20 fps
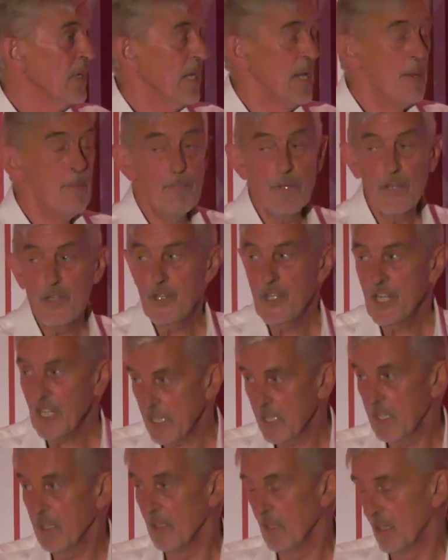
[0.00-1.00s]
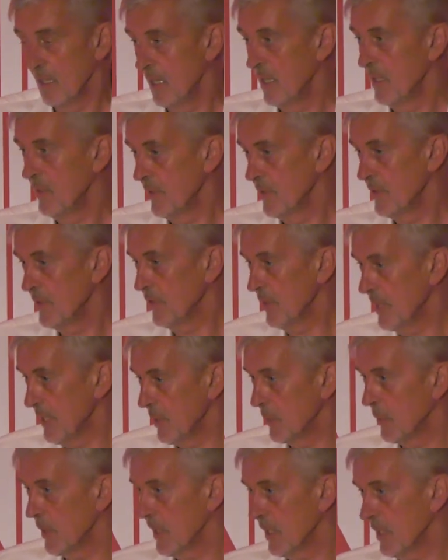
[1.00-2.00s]
In particular, the three
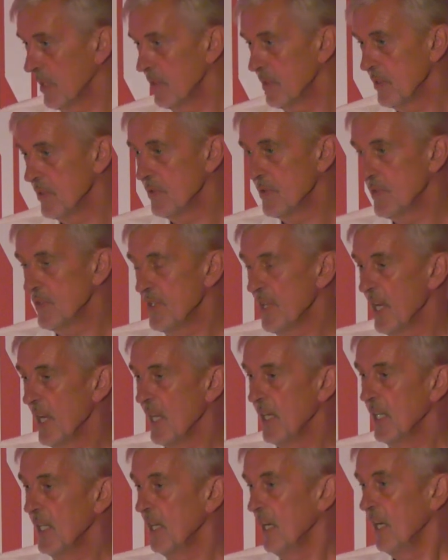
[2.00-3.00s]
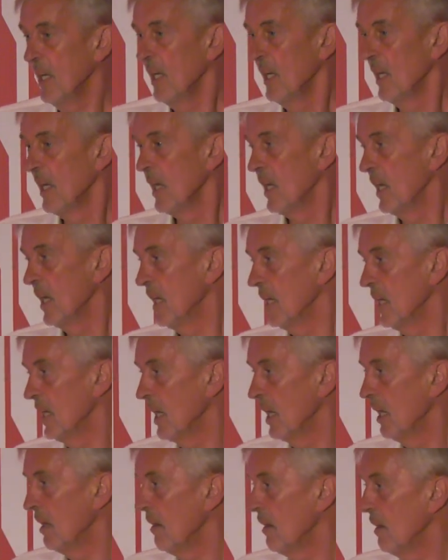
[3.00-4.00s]
that we're going to do today
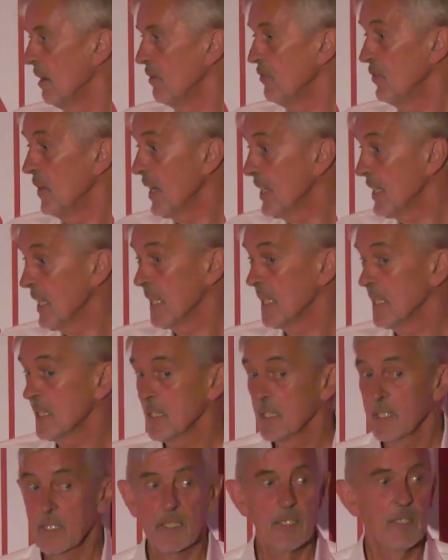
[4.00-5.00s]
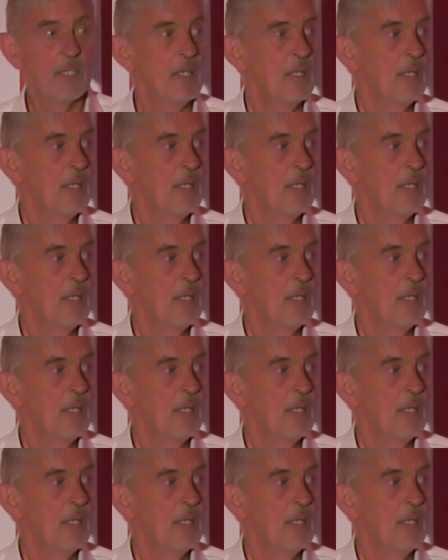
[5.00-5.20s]
are finance,